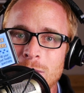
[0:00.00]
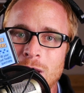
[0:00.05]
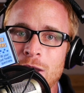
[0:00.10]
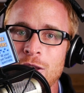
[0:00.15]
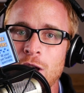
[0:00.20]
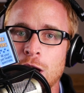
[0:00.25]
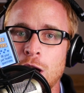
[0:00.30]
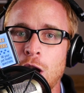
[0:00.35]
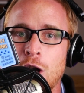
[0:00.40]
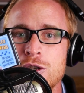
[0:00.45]

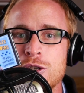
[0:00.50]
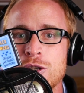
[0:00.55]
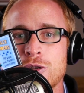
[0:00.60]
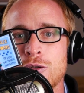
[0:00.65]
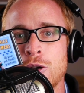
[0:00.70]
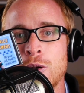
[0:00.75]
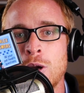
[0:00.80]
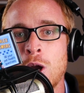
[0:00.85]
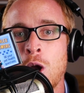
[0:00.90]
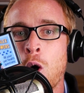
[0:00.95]
that goes
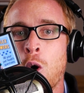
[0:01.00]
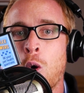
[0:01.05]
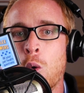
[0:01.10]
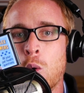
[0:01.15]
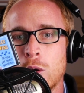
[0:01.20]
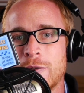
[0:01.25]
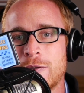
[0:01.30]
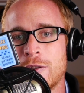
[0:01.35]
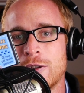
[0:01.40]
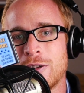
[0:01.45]
through
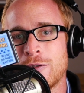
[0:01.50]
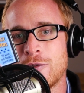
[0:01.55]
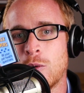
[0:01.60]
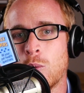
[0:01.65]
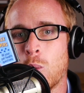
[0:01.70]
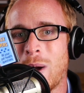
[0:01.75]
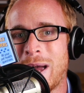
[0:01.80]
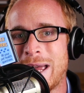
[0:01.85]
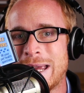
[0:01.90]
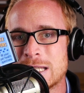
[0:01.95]
all of the
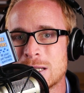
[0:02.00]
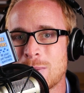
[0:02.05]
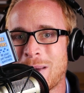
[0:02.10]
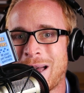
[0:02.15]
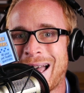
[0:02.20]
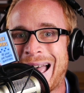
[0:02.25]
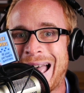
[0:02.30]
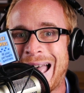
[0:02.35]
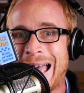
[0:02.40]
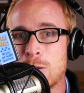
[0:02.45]
different ways
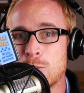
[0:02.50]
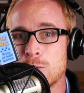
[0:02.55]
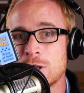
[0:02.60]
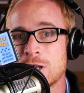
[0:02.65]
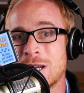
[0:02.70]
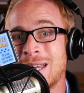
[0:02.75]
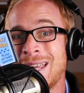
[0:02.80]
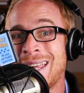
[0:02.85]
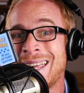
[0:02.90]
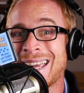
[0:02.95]
about how
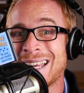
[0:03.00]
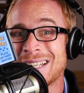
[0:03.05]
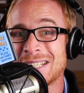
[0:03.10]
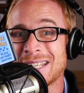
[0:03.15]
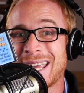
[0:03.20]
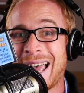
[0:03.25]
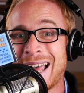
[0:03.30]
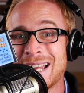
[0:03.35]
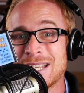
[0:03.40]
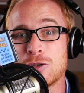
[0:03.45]
to get a
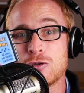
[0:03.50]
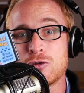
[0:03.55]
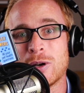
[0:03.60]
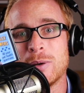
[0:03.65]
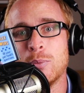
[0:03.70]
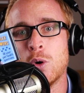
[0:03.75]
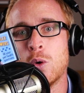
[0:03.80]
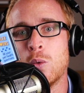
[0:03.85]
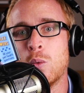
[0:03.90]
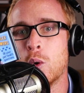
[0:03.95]
cat to
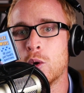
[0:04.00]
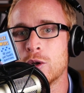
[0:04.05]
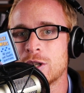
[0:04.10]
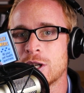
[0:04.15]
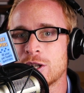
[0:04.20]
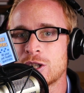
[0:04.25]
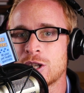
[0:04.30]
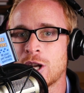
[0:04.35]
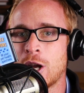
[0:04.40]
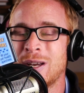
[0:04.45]
drink more
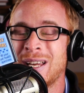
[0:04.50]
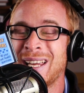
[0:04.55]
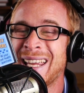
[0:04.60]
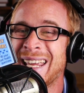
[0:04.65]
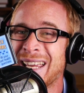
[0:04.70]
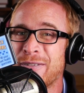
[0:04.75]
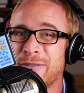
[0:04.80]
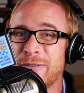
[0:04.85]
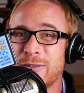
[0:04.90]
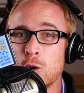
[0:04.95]
water. So
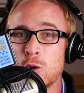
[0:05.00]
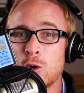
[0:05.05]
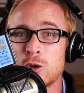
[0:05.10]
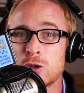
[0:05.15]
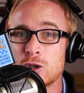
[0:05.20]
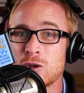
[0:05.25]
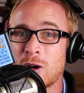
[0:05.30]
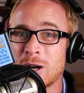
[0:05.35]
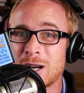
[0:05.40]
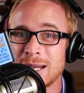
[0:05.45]
if you're
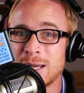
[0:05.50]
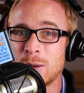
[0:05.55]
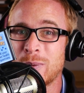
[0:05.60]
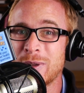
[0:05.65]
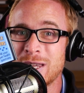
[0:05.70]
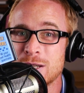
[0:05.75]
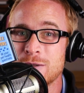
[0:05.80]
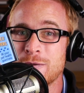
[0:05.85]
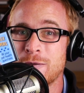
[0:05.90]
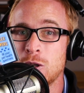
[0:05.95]
struggling
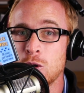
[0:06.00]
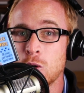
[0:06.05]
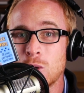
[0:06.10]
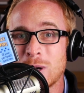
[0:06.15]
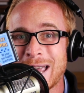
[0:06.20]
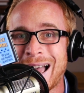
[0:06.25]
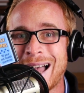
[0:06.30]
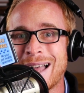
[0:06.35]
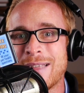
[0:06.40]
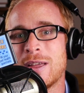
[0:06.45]
with this for your
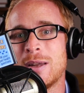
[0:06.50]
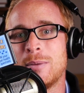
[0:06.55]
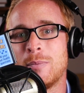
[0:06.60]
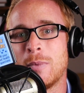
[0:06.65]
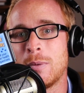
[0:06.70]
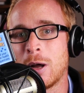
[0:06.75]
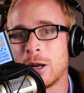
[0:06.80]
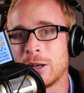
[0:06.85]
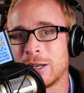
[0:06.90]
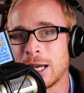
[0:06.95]
cat, then
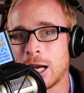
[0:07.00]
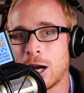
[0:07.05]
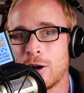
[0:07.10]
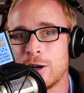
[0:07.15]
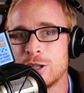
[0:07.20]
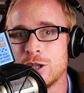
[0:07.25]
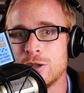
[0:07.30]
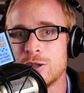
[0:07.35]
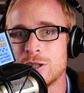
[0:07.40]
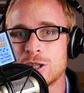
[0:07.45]
I'd
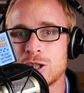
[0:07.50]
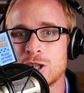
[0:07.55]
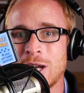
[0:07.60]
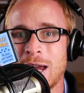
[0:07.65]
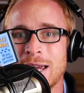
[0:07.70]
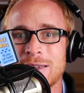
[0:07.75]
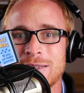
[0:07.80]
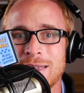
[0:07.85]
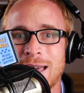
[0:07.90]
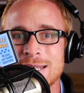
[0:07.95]
encourage you to
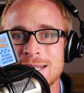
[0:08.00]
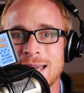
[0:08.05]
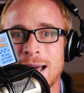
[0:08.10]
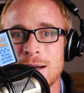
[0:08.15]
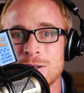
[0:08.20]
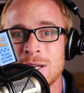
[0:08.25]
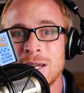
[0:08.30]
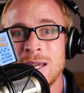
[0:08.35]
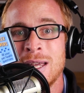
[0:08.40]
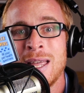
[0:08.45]
check that
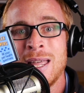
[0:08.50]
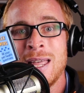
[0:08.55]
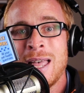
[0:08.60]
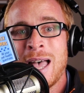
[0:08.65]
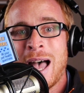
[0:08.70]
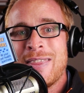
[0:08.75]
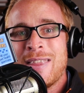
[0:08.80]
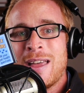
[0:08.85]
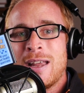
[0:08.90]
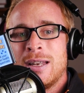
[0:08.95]
out.
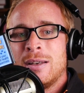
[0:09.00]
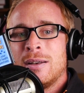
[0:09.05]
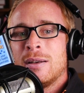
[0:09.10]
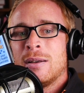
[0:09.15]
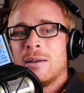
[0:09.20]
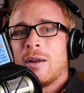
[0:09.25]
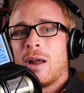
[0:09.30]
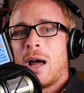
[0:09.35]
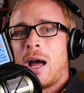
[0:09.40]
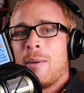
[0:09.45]
And then